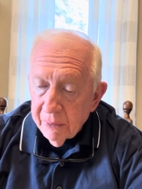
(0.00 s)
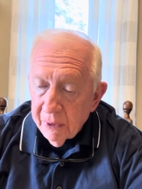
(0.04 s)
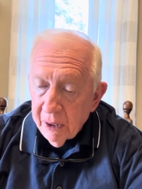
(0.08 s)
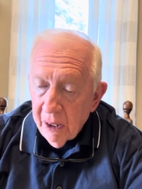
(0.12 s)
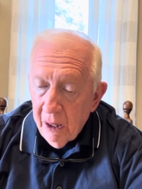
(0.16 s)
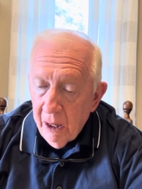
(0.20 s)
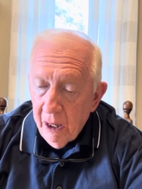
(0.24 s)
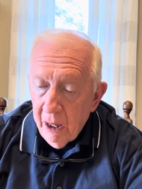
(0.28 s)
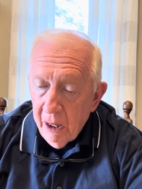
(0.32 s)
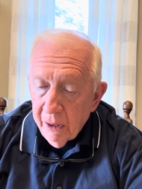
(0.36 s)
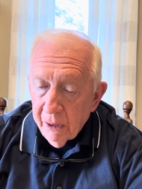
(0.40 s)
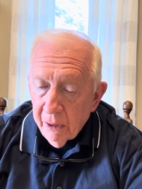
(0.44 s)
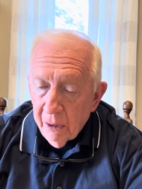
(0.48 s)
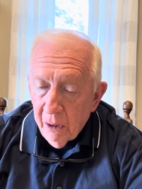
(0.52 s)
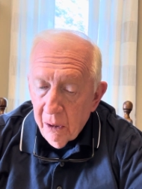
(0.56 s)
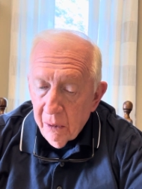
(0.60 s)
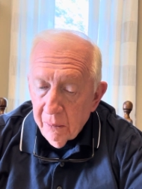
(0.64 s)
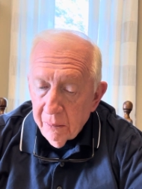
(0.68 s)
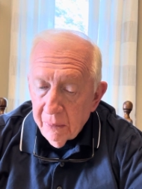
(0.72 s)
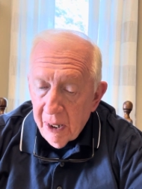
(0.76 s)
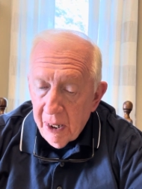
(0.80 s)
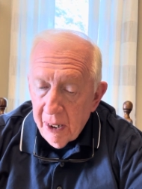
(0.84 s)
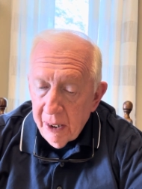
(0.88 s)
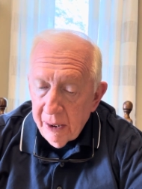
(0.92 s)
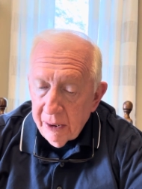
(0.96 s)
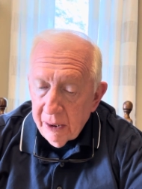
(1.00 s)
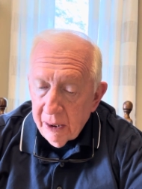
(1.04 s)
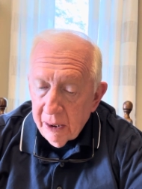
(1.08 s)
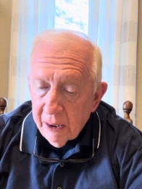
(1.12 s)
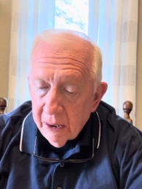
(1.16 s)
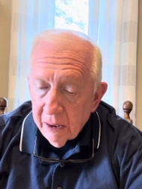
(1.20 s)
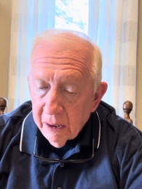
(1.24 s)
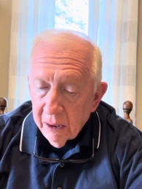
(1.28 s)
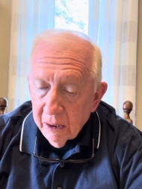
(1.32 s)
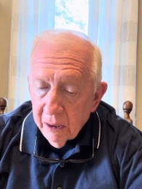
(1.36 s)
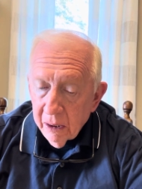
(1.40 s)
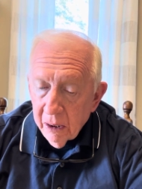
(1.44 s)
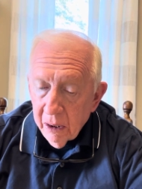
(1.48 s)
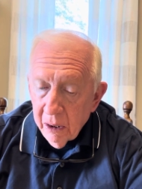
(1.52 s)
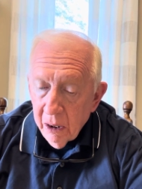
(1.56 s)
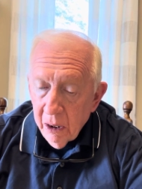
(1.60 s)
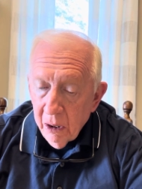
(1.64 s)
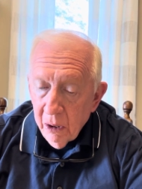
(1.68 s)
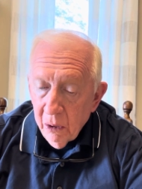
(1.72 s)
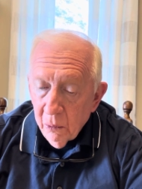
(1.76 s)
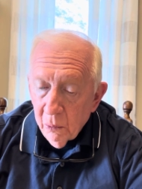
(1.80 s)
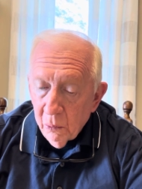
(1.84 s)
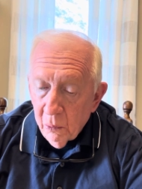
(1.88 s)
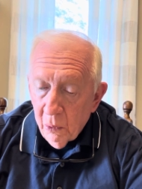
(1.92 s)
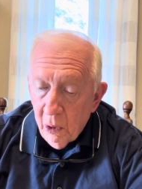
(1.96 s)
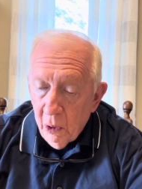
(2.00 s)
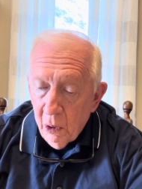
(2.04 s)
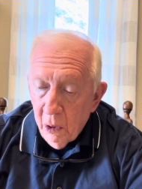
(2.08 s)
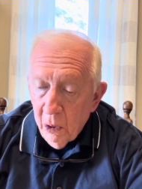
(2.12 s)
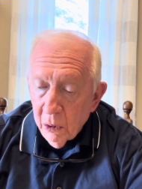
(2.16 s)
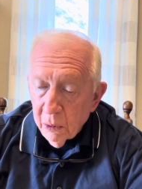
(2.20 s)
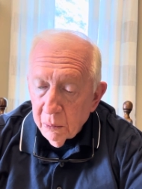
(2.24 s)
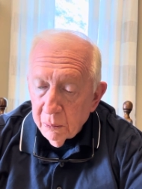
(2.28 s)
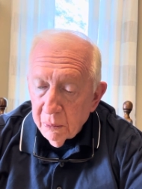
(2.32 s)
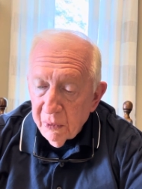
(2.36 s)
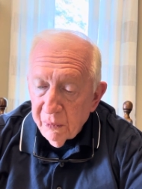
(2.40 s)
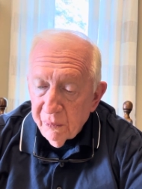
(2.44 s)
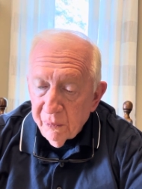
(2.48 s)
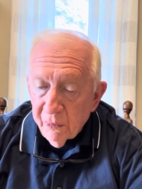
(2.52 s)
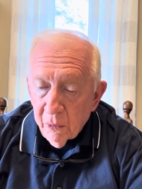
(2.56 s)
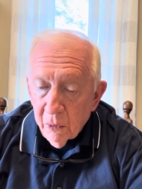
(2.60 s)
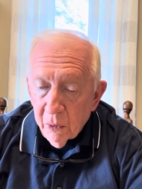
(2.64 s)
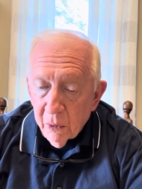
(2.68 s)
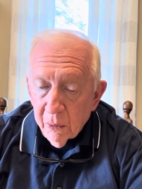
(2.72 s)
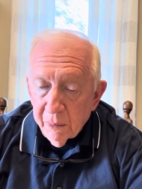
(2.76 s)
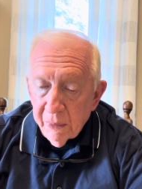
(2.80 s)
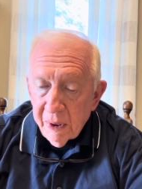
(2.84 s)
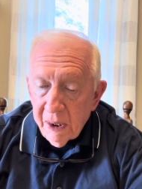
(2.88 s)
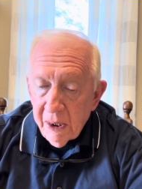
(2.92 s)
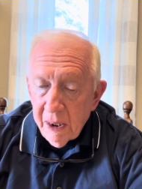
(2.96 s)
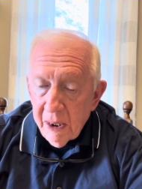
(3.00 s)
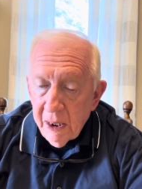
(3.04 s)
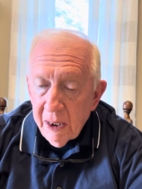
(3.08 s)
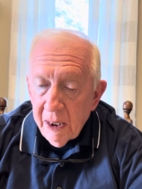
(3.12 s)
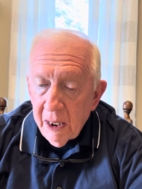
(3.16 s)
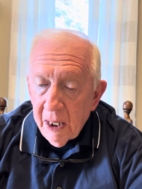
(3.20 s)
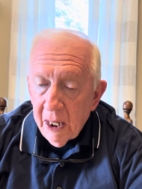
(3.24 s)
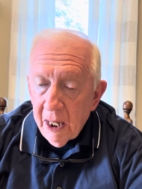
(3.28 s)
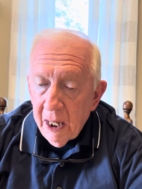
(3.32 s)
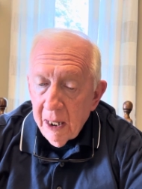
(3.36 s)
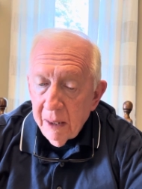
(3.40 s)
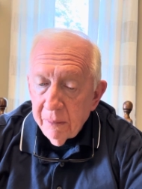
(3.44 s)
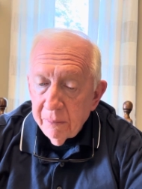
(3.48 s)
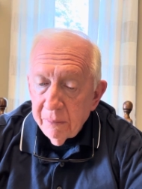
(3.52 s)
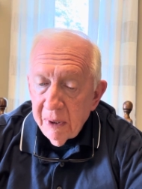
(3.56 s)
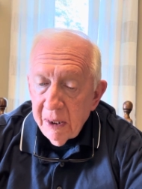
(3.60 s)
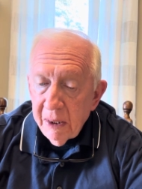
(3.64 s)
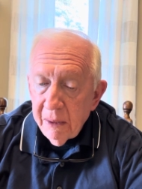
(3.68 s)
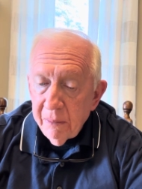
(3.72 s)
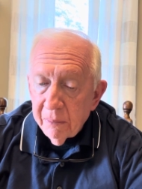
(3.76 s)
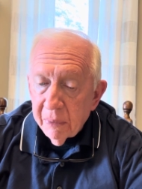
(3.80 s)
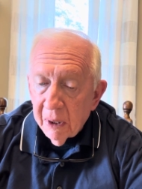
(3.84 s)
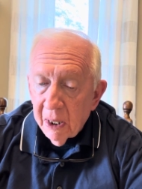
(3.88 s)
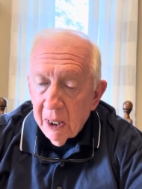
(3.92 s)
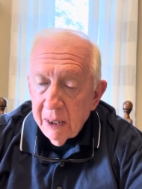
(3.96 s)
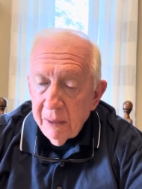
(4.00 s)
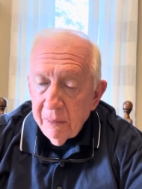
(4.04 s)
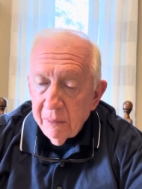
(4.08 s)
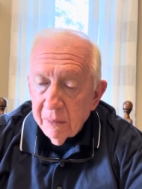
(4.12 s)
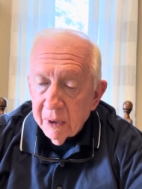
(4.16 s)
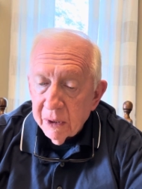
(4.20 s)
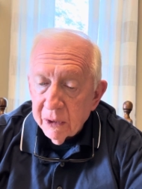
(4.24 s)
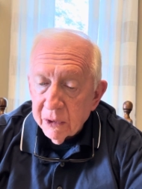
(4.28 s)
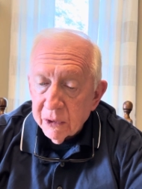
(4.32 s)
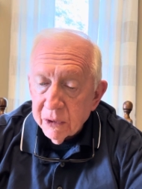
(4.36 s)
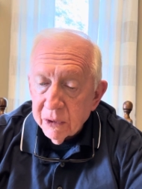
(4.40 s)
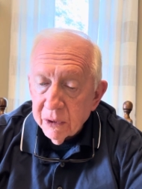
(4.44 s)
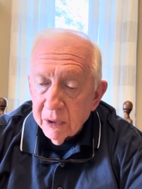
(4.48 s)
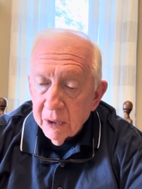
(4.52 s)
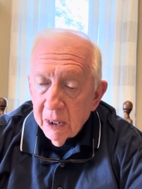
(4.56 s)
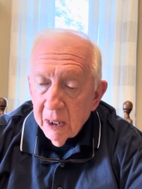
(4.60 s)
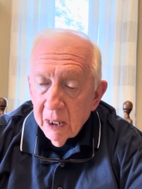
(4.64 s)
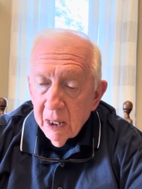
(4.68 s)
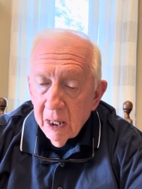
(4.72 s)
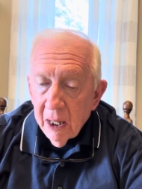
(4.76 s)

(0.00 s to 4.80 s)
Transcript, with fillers: God Almighty. Walk before me and be blameless.